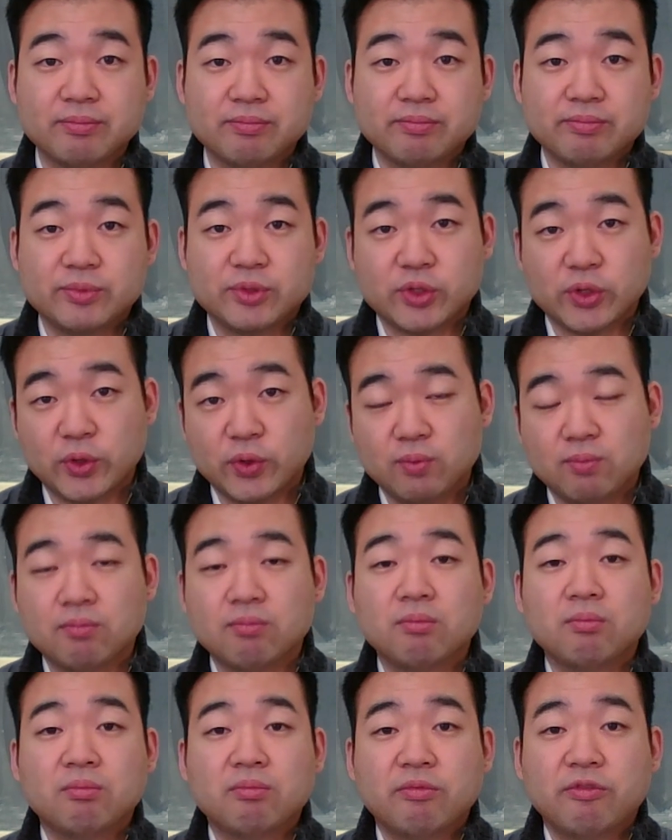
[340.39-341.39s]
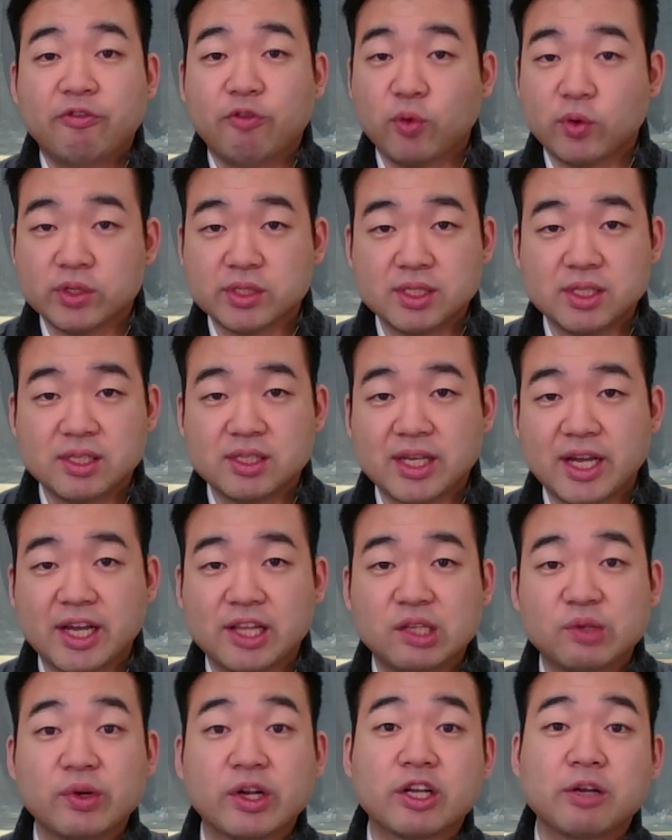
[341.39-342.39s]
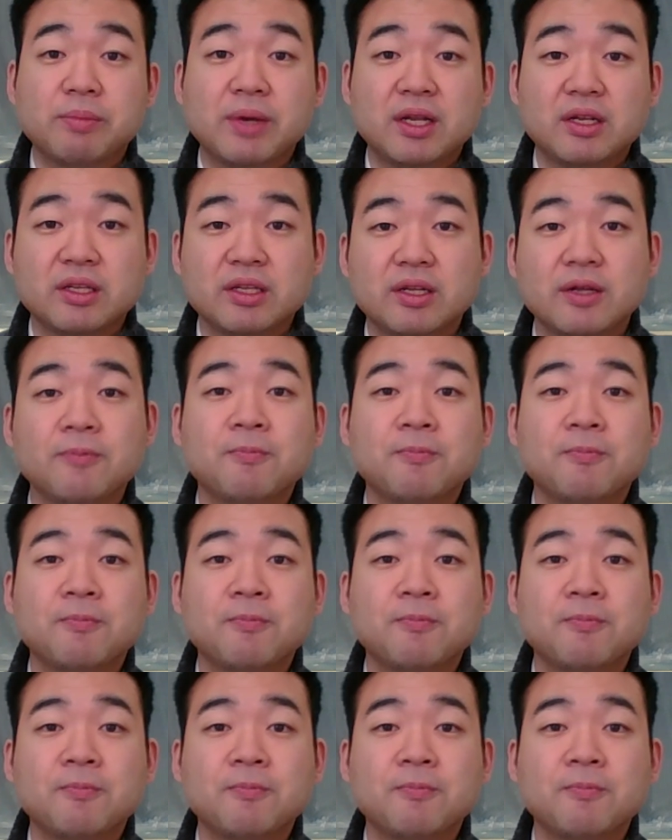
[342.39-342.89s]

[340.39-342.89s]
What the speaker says: So 4C is highly recommended.